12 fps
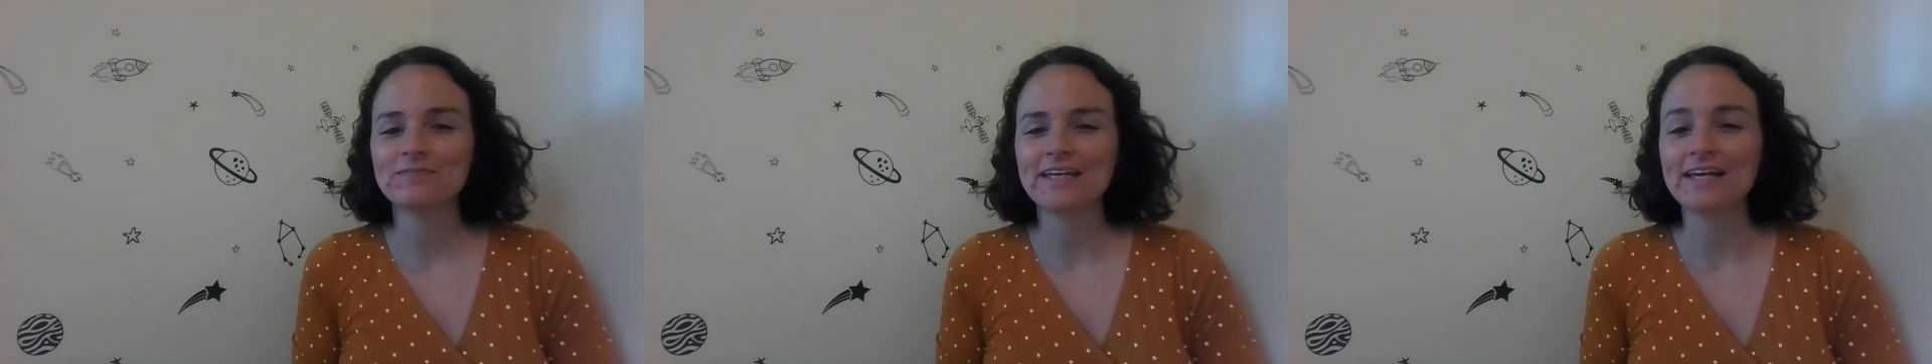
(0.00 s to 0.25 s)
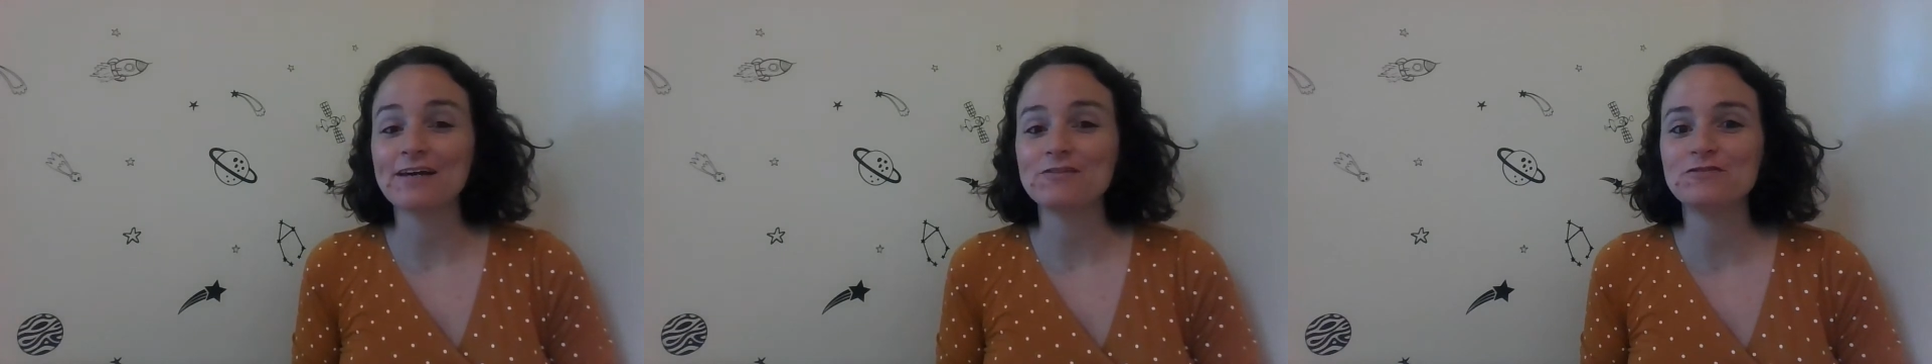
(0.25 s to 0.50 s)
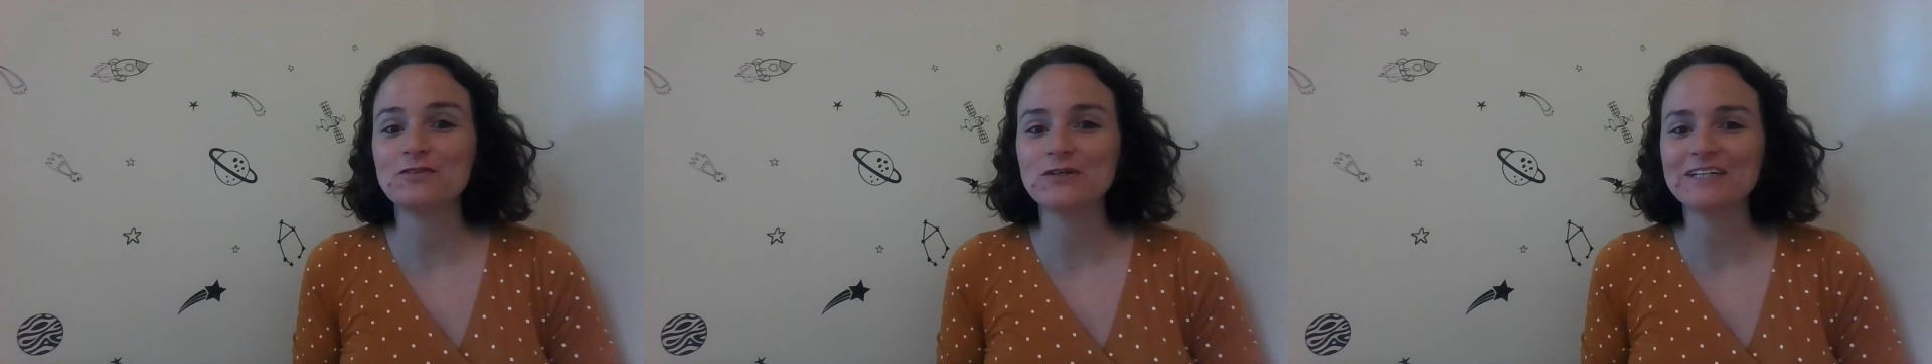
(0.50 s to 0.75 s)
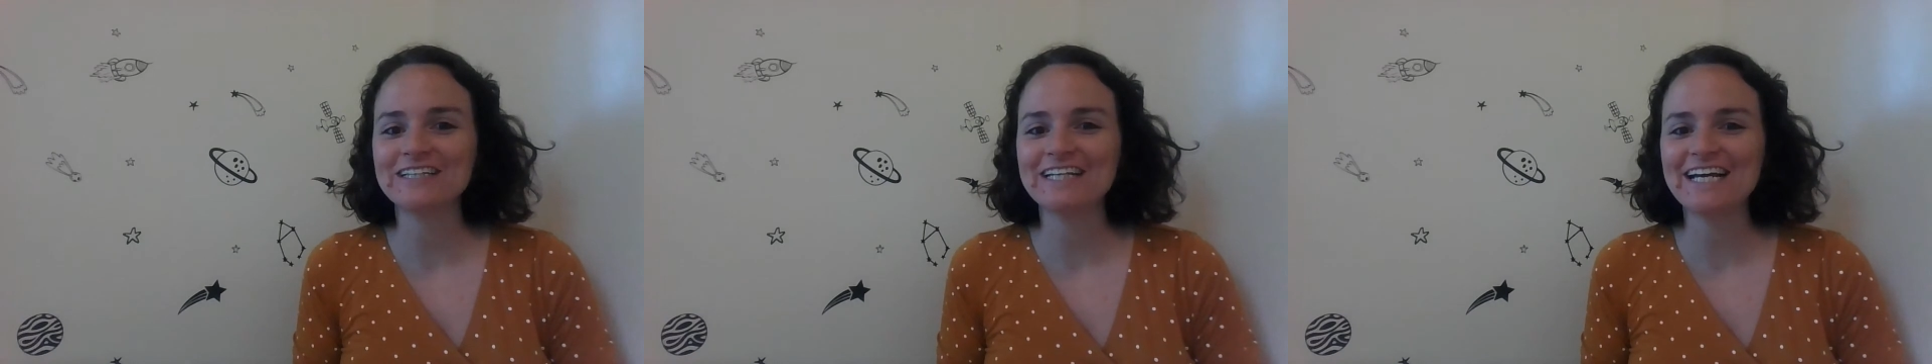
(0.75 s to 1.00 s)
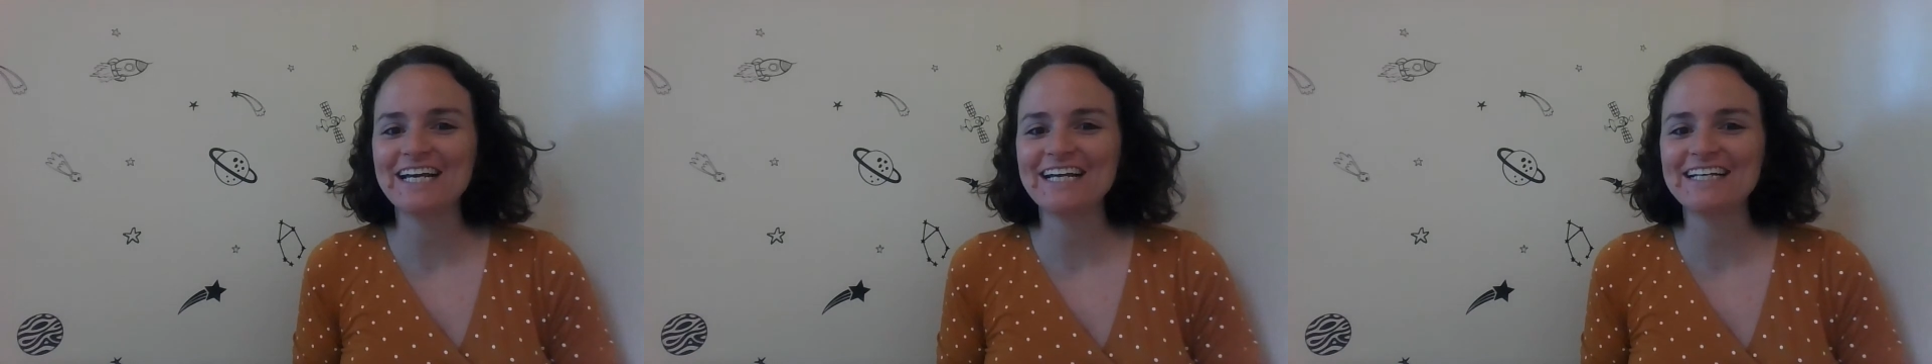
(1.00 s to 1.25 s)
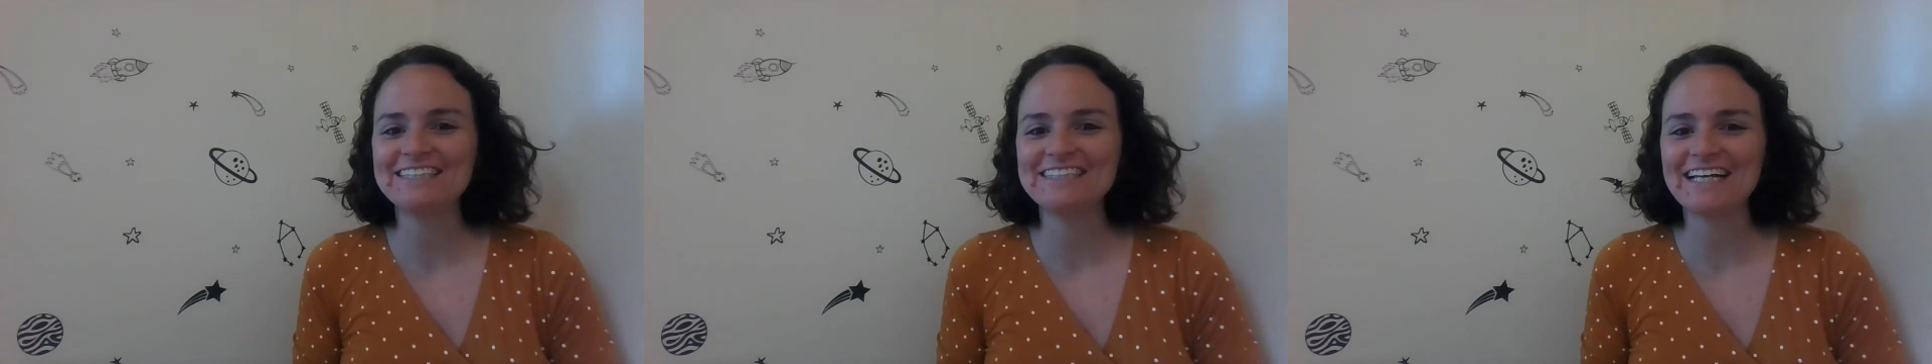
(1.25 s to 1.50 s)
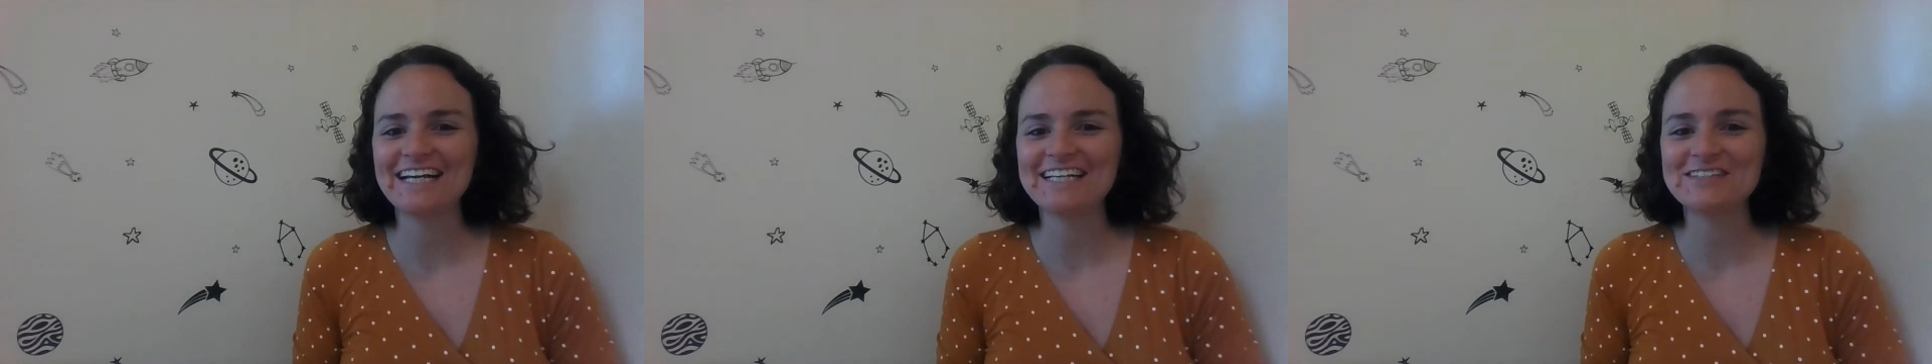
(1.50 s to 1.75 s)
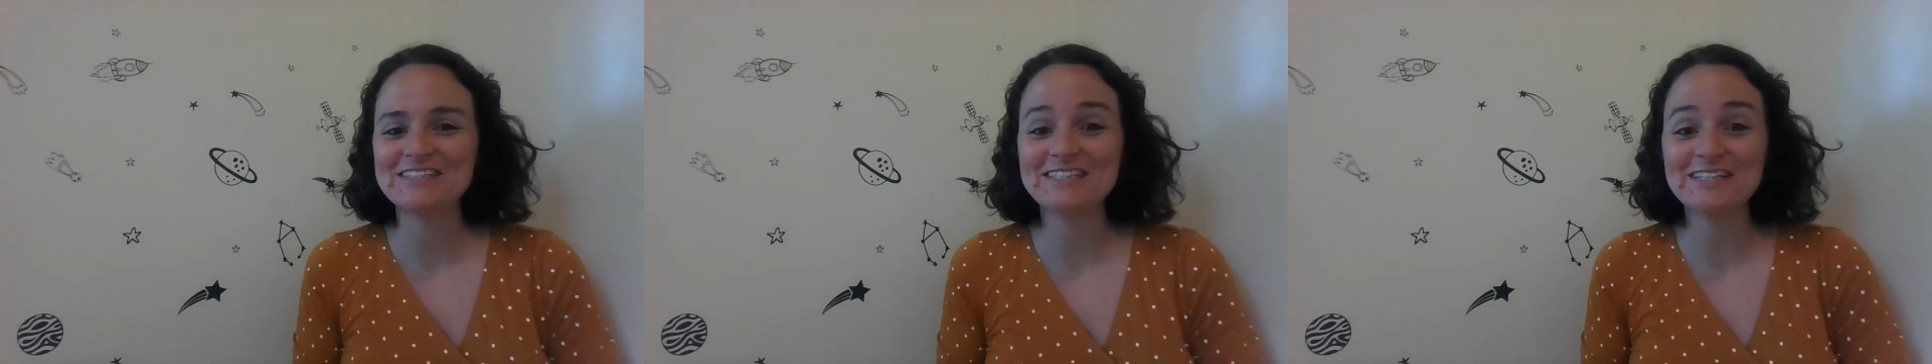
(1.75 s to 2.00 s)
He had 4 legs and
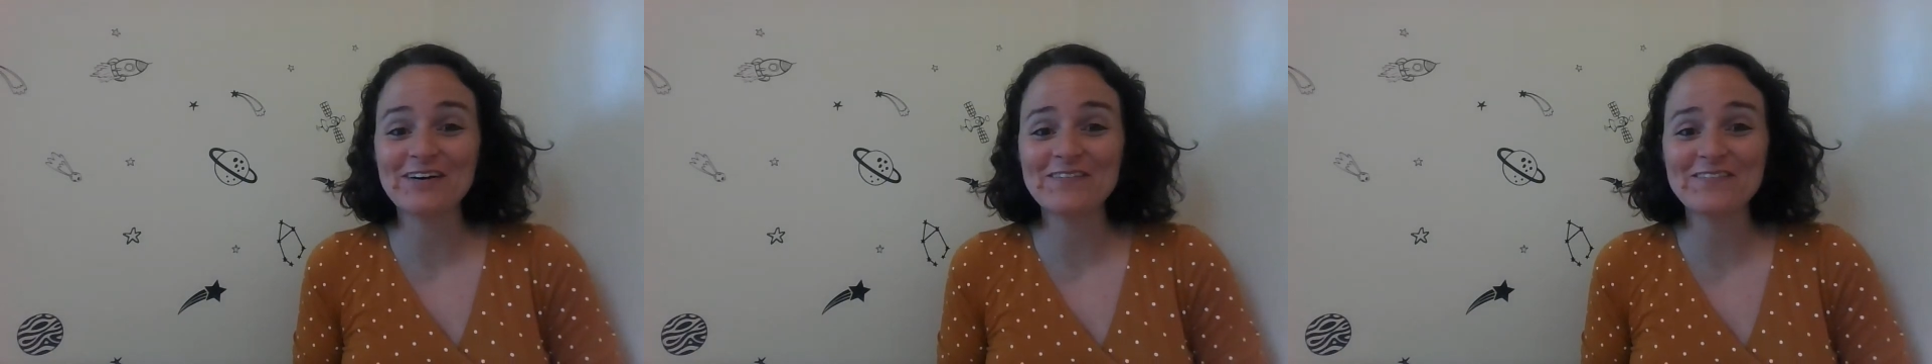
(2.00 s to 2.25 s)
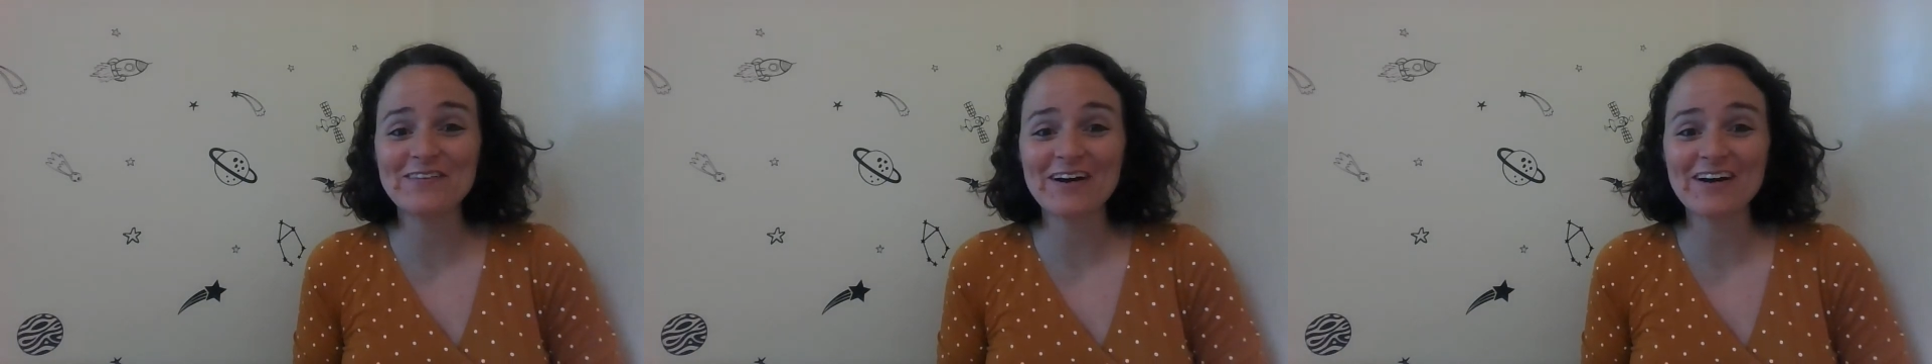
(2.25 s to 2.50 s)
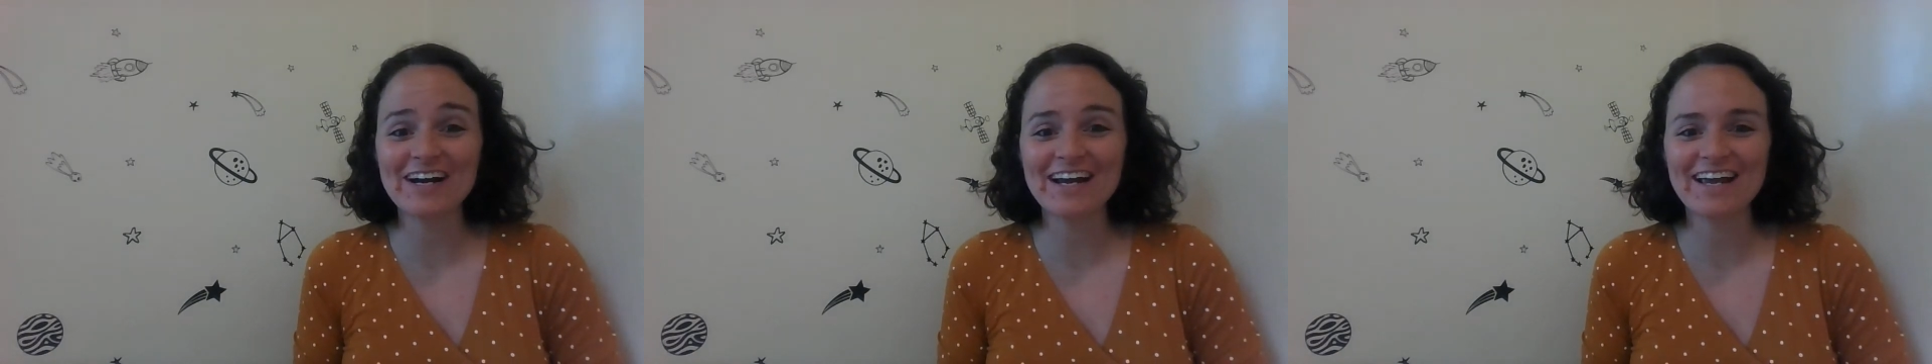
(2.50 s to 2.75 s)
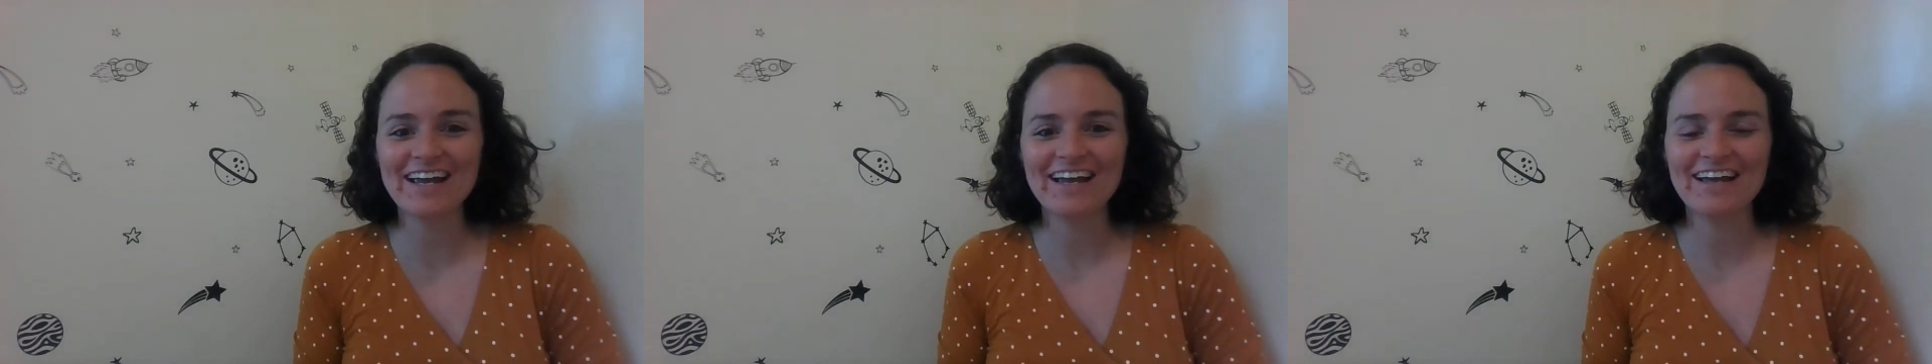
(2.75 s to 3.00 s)
he was so furry.